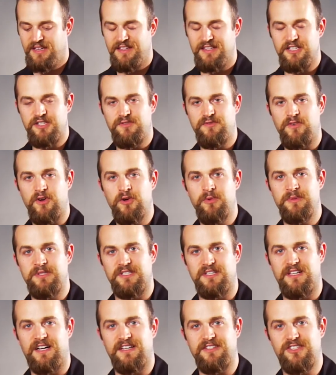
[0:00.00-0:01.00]
This foam
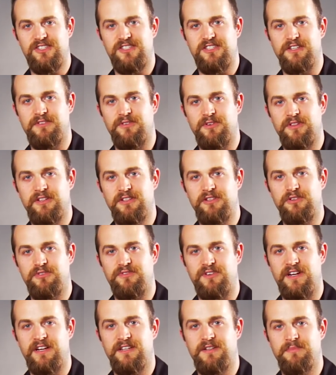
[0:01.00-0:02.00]
is a lot stiffer than you'll
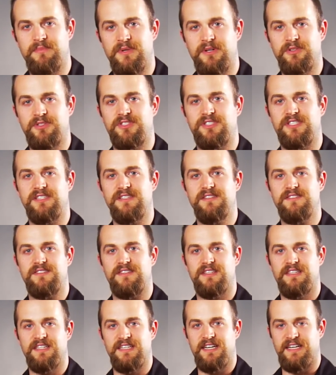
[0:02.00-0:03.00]
find in most
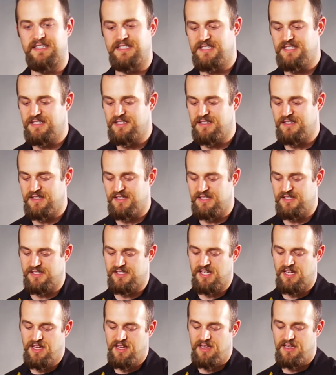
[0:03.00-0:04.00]
seats, and the idea
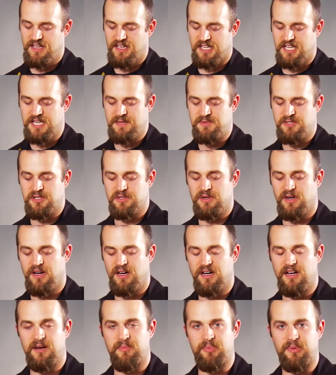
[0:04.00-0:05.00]
is it keeps you
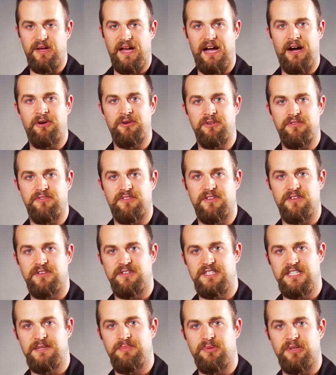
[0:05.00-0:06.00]
up out of the
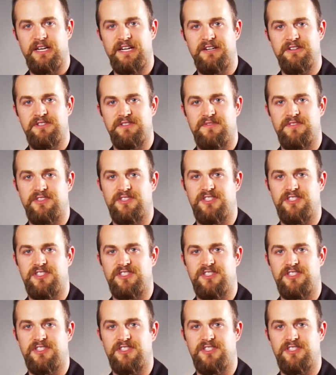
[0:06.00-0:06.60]
deep layers of the